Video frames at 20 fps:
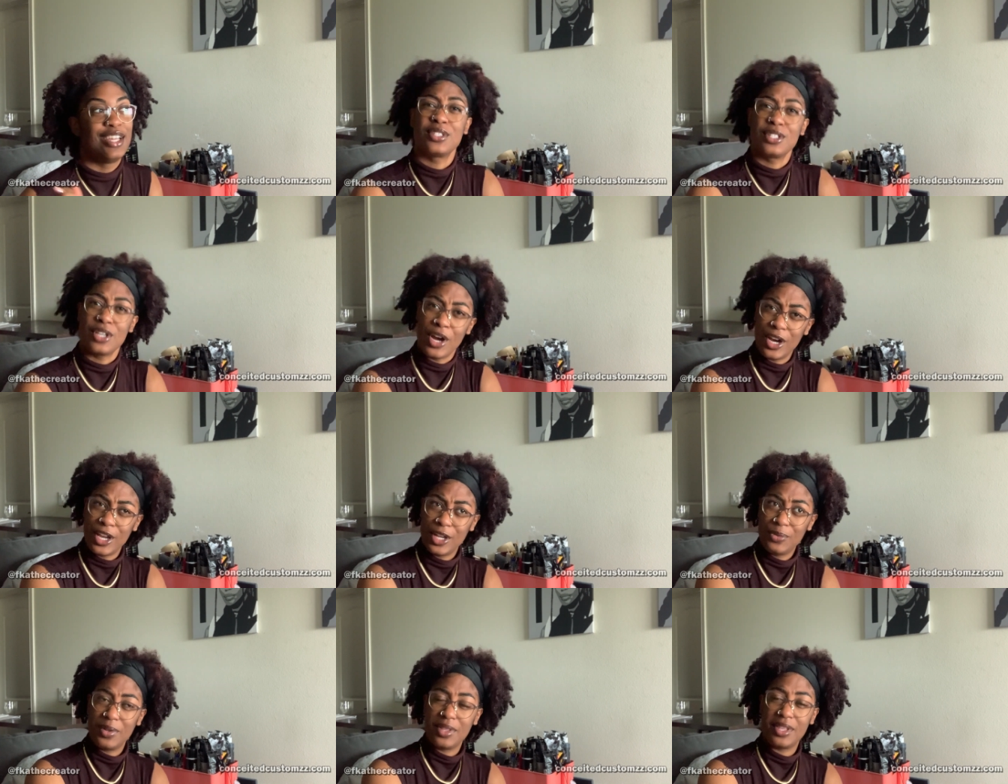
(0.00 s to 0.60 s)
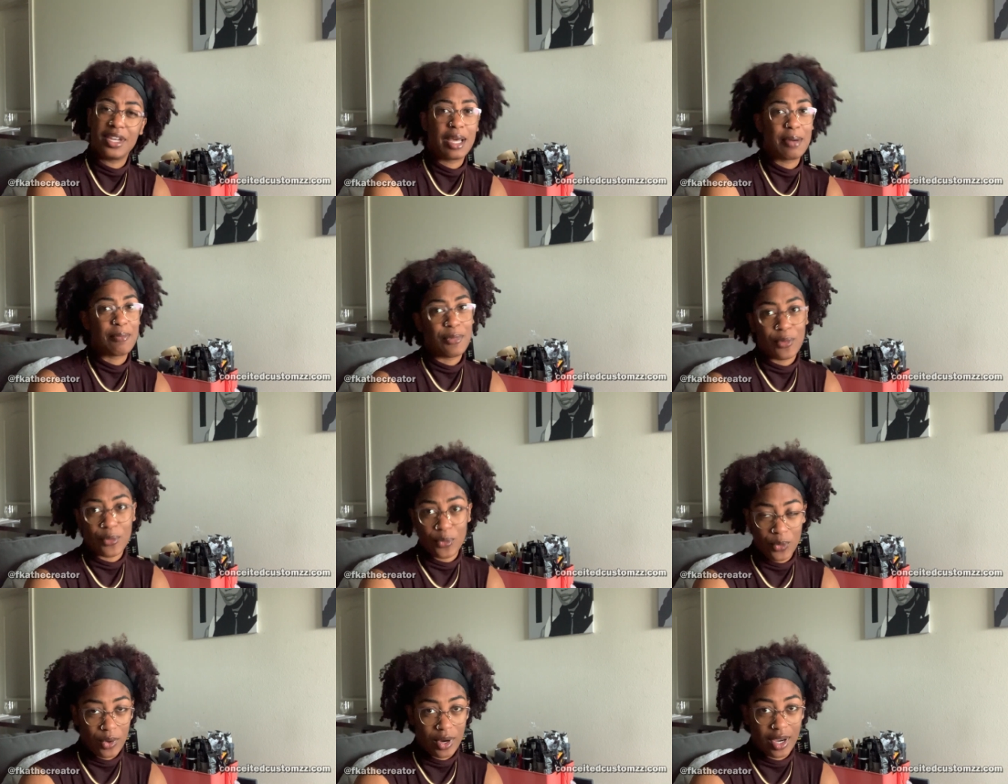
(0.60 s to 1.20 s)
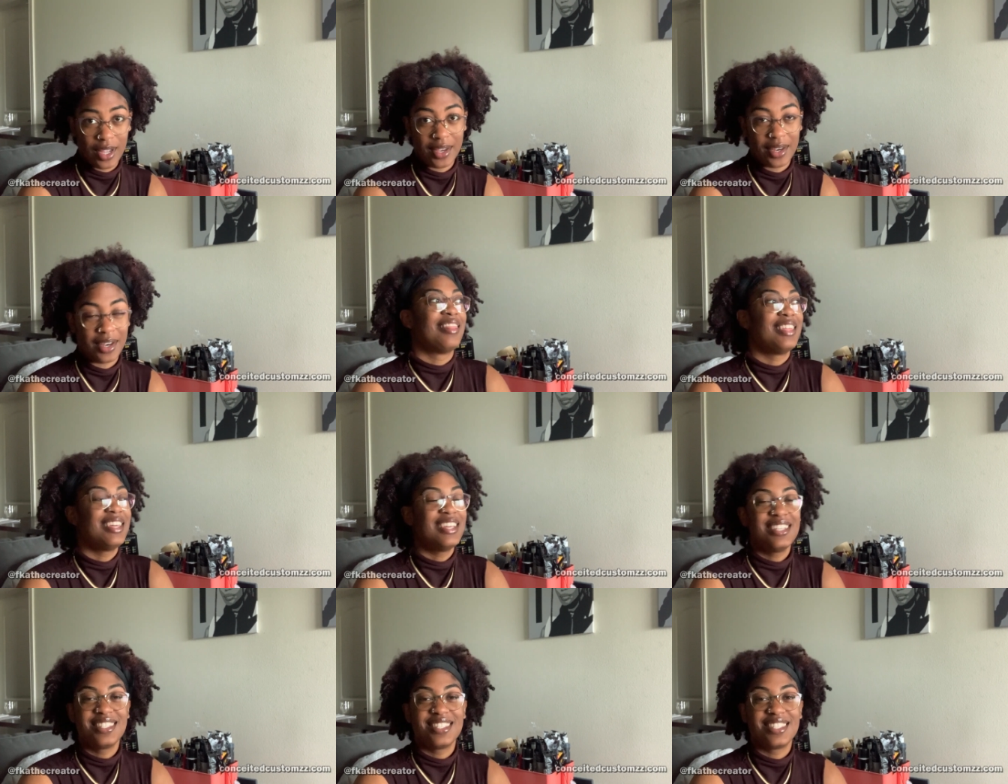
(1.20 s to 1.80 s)
Starting with number 1.
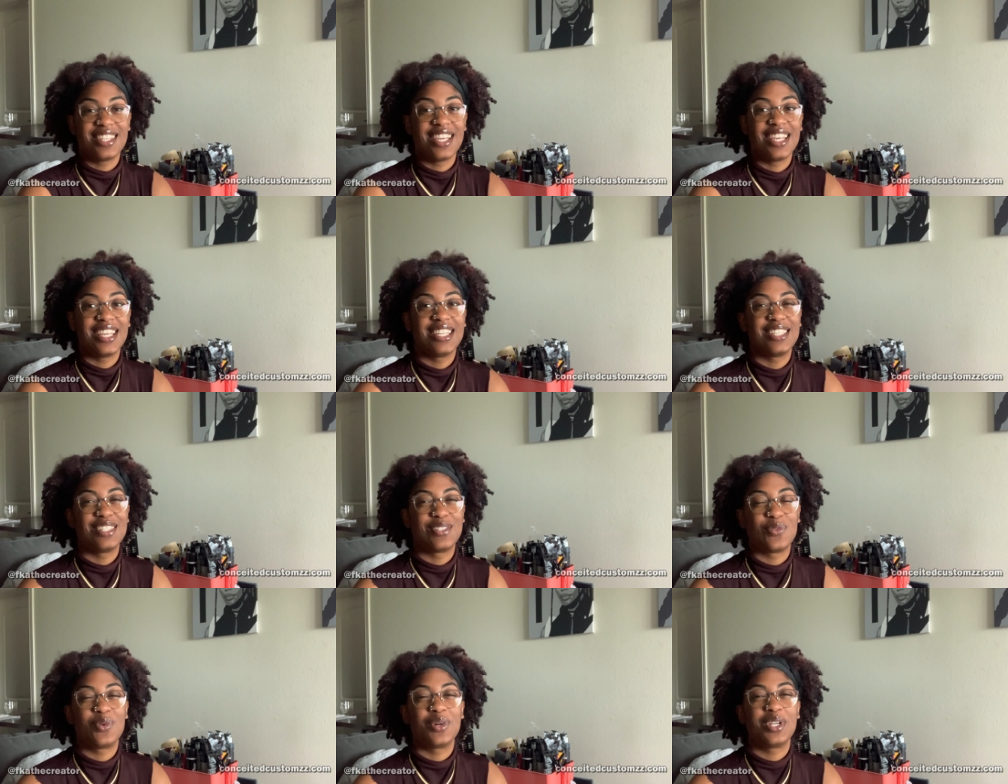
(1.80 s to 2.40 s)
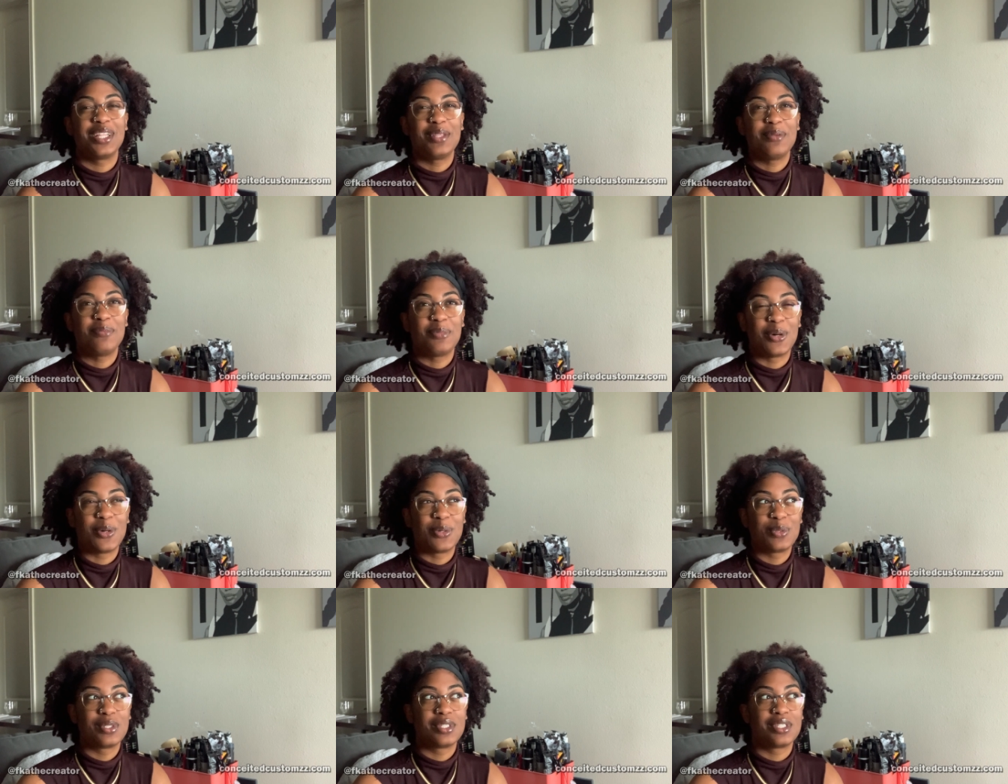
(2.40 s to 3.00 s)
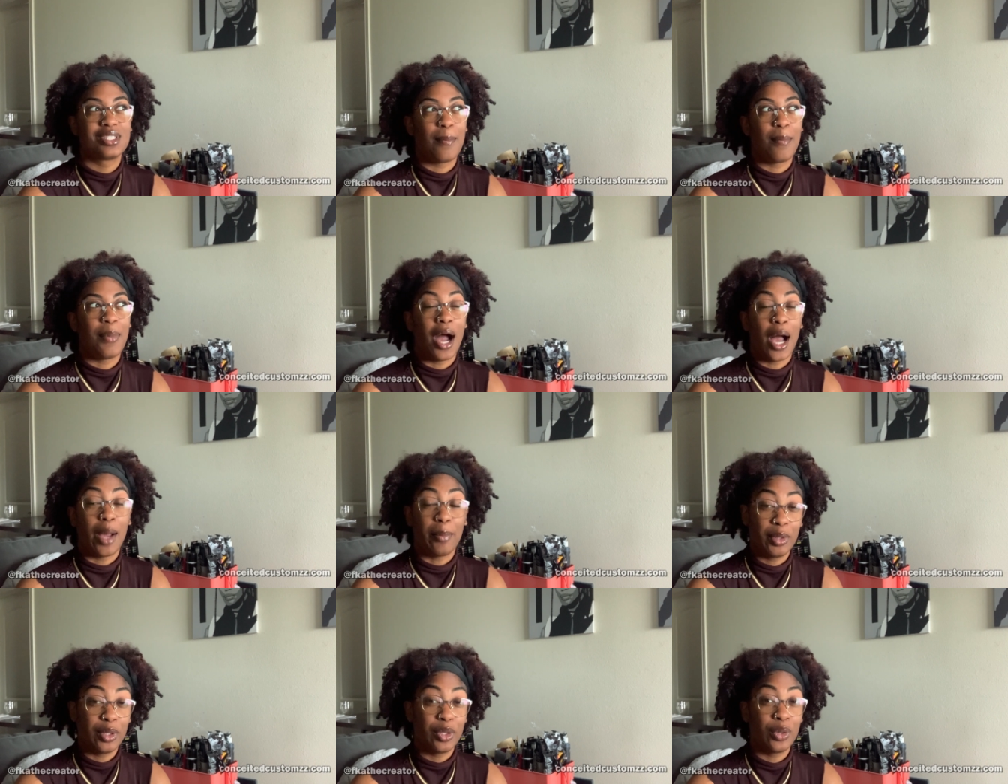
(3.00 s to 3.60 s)
This is one of the most
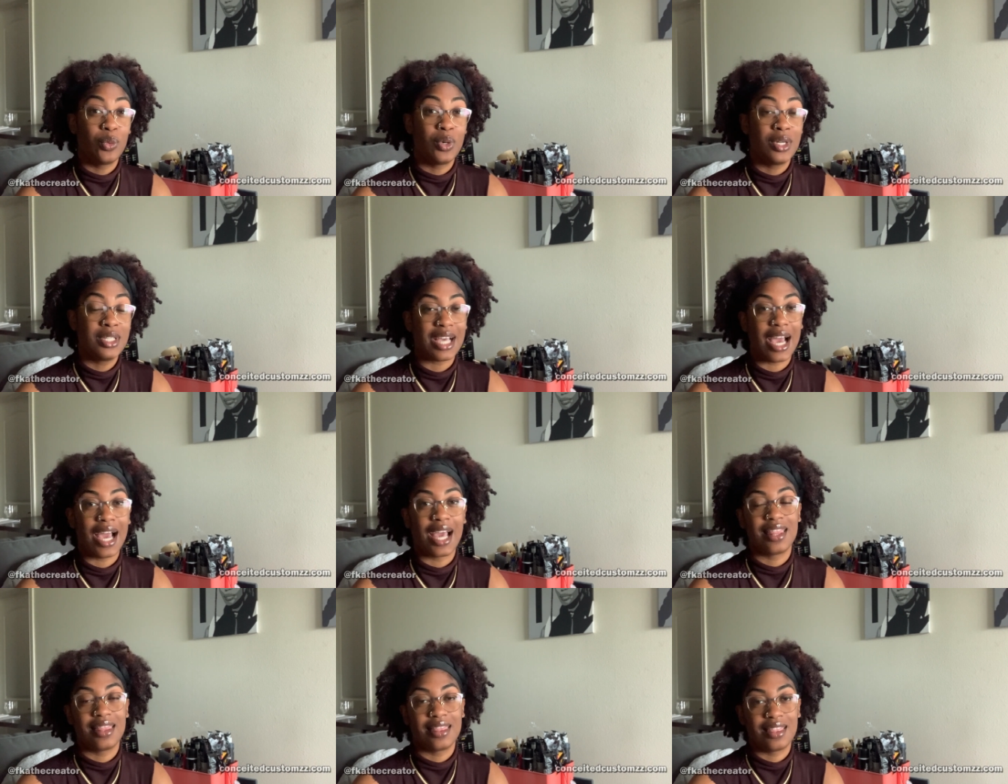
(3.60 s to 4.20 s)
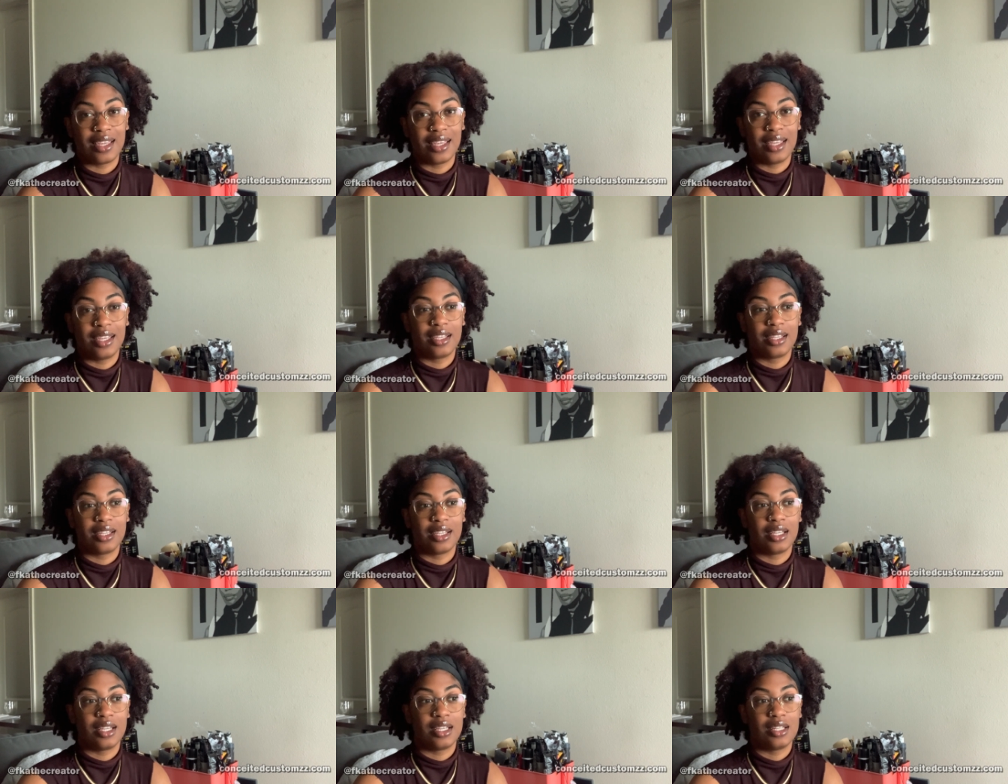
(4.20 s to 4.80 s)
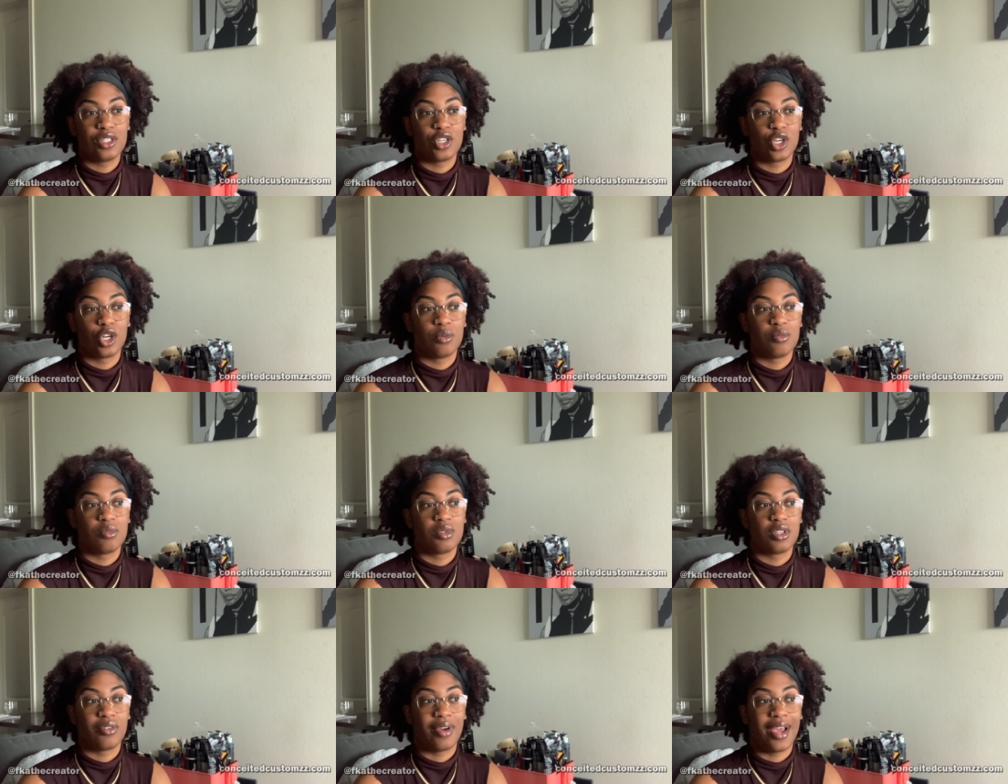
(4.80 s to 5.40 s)
popular ones, I think, in
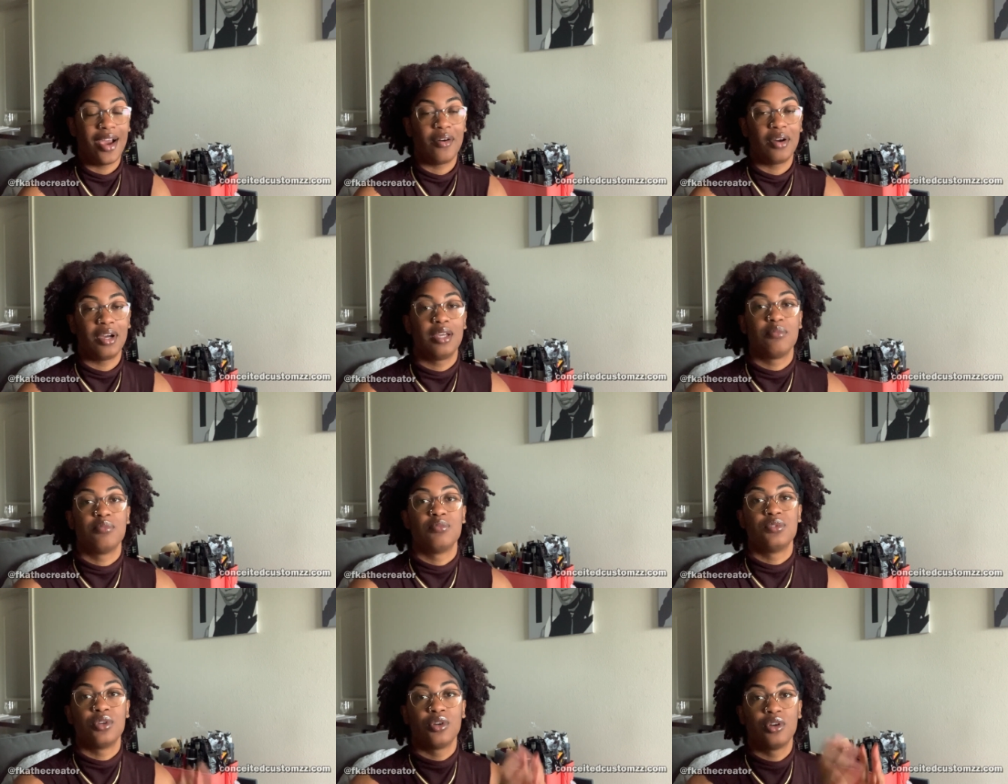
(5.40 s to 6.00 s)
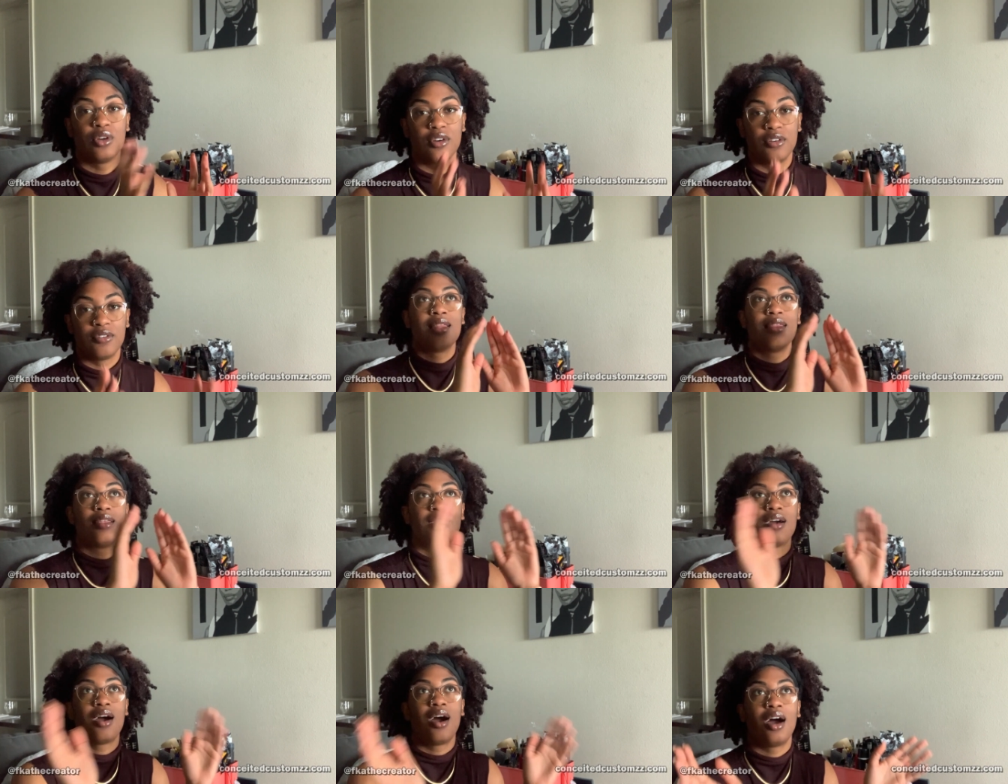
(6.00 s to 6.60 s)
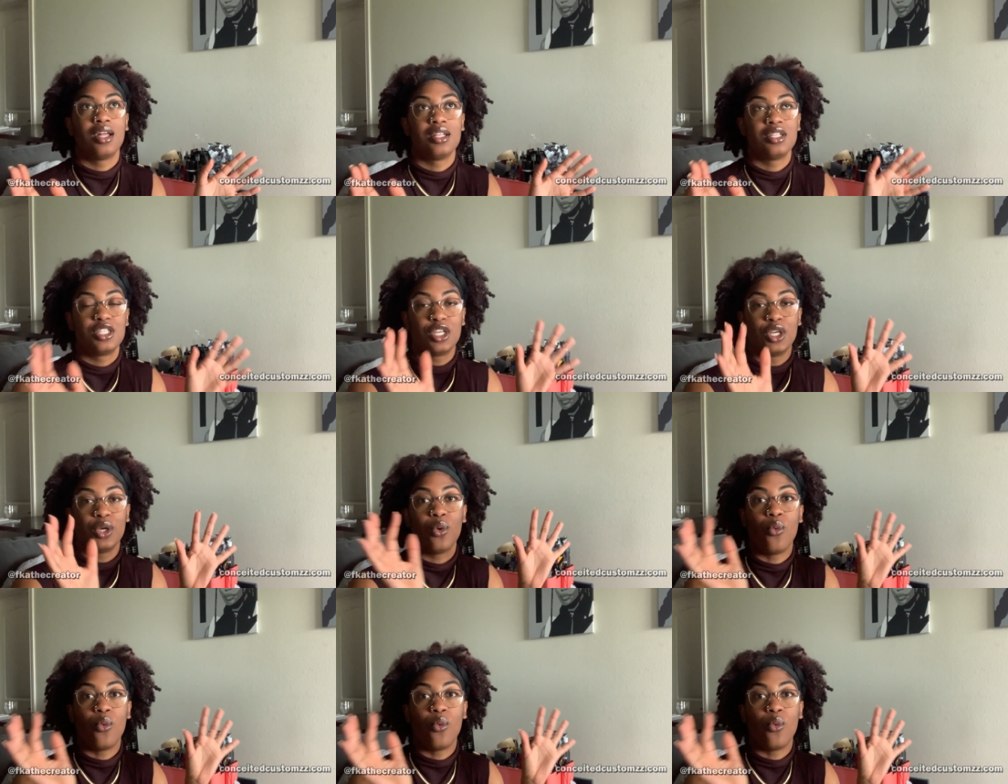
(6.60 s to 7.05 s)
terms of how I observe the content